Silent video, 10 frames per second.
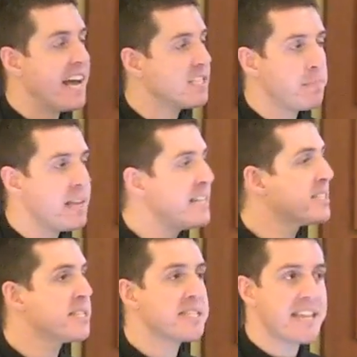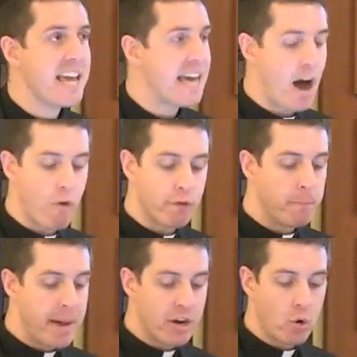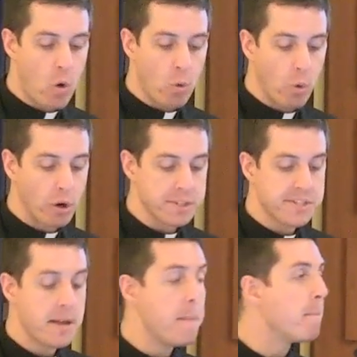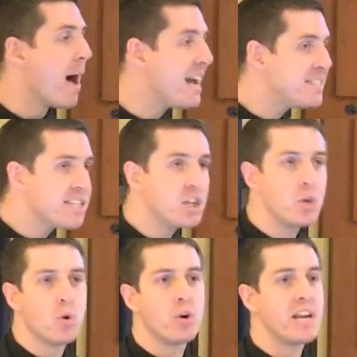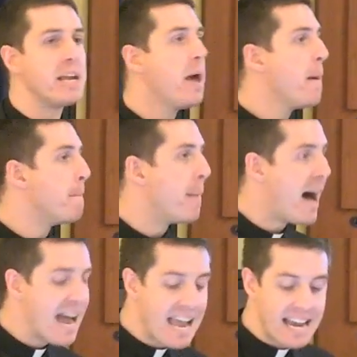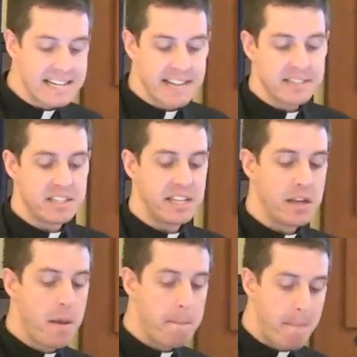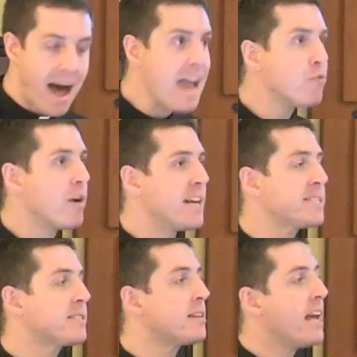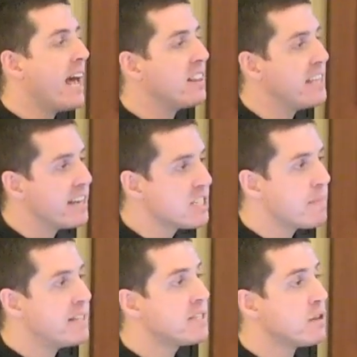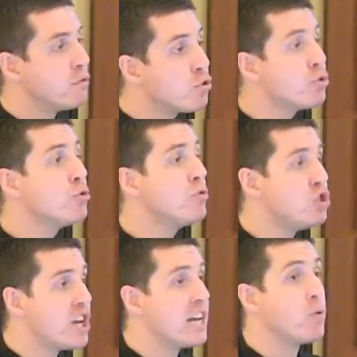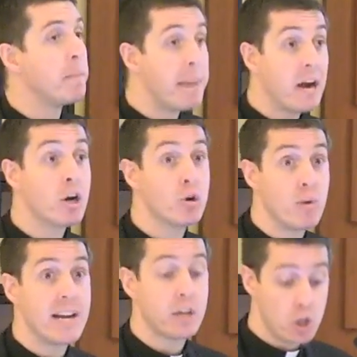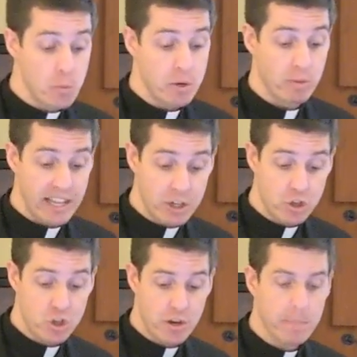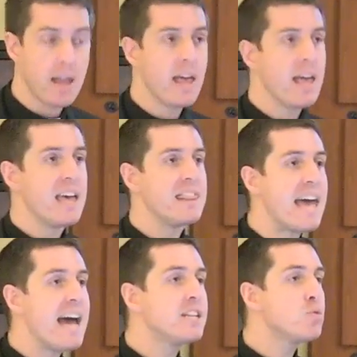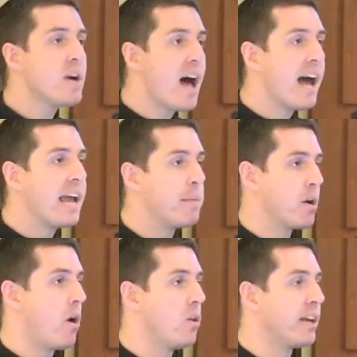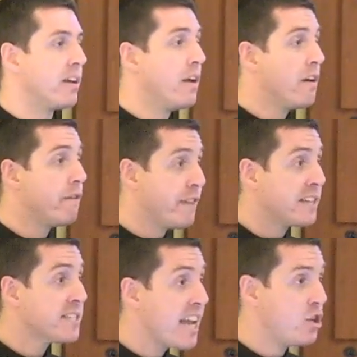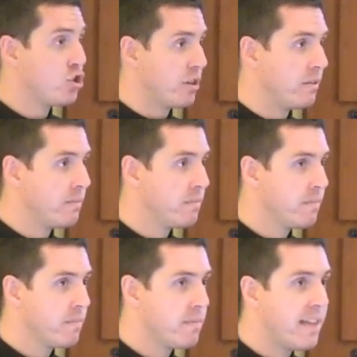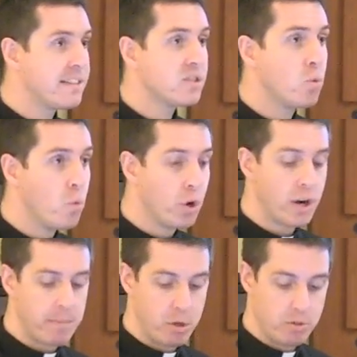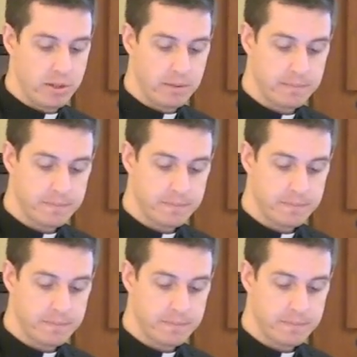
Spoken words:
as a place to stake out, for better or worse, my security, my identity, my rest at the expense of true, genuine, perichoretic human relationship, that is what I am calling fixation. That's the word I'm using.